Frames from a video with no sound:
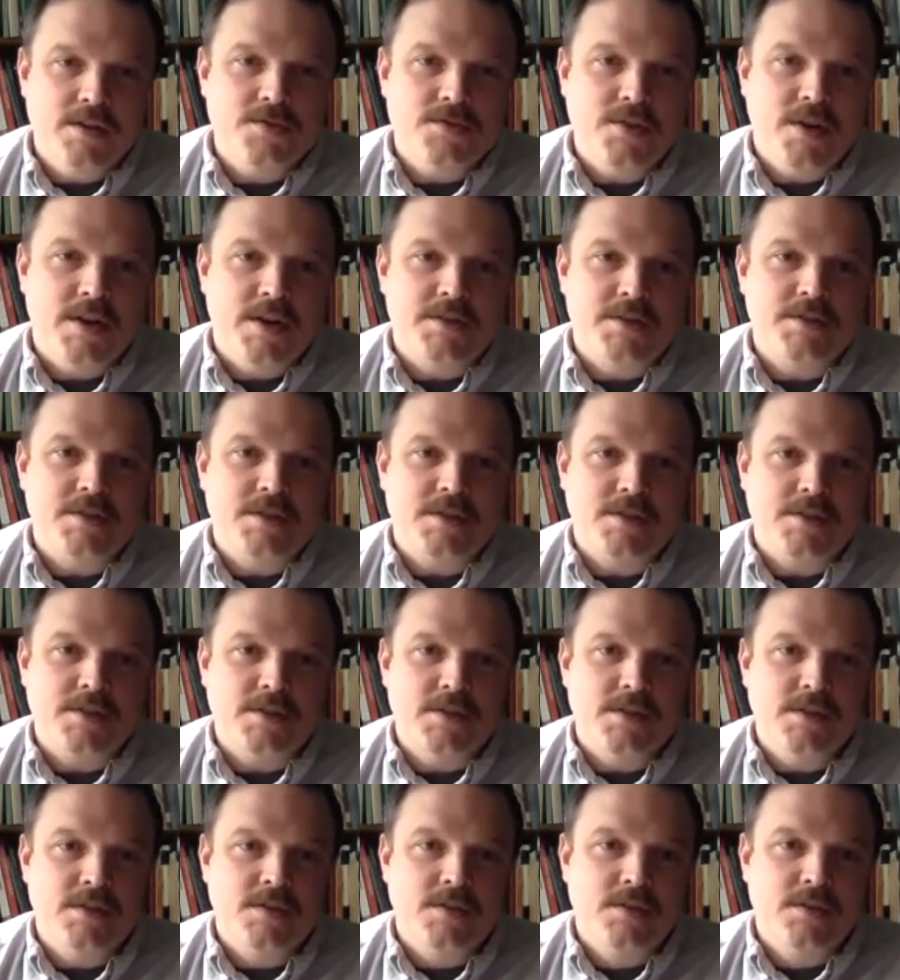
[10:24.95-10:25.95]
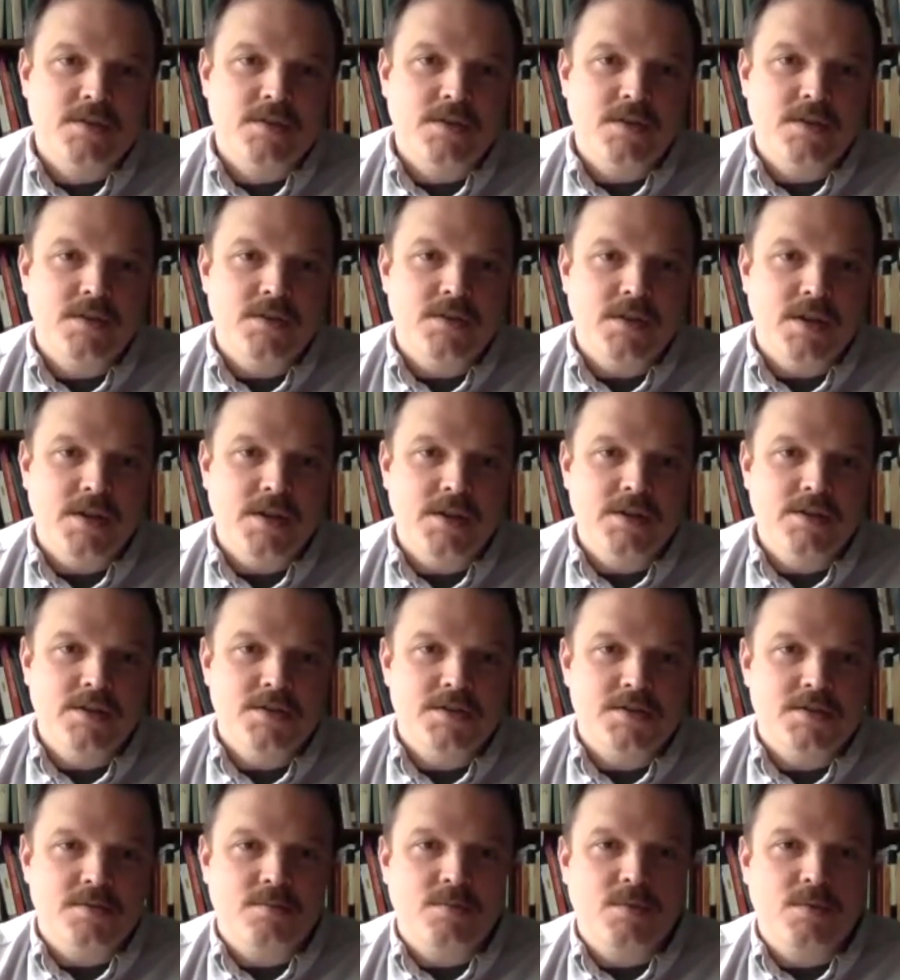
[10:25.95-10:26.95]
drastically, letting the
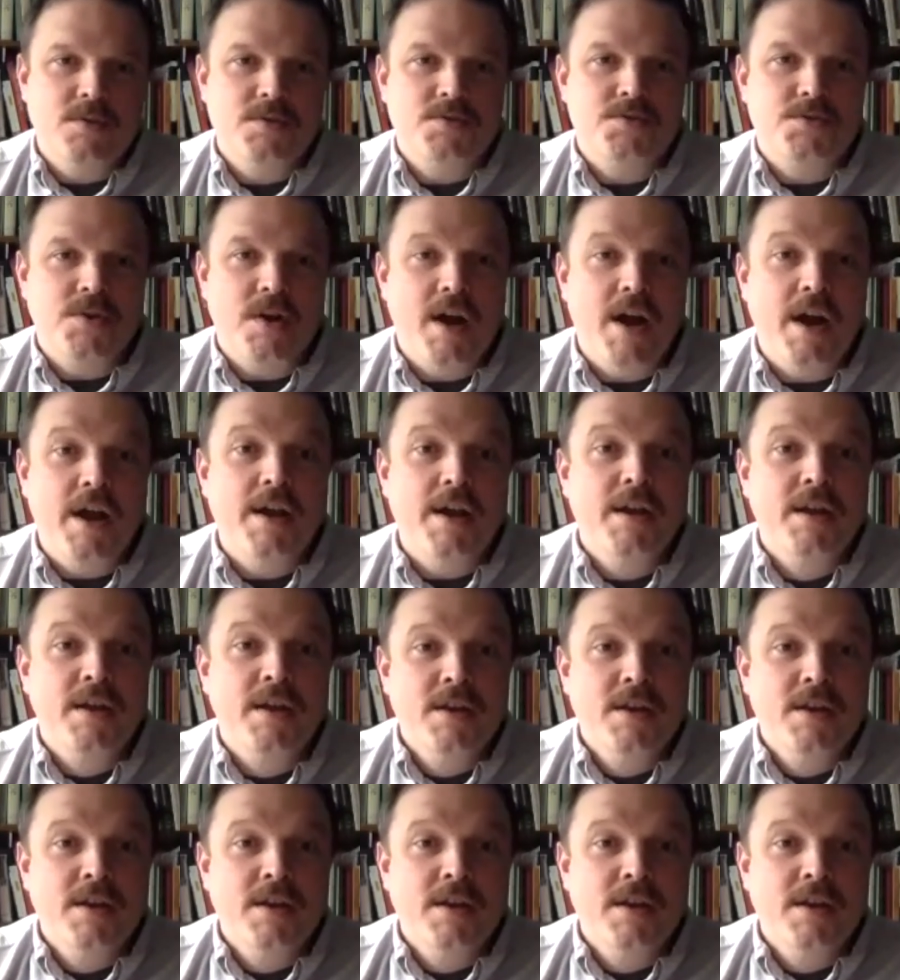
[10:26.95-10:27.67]
support dry,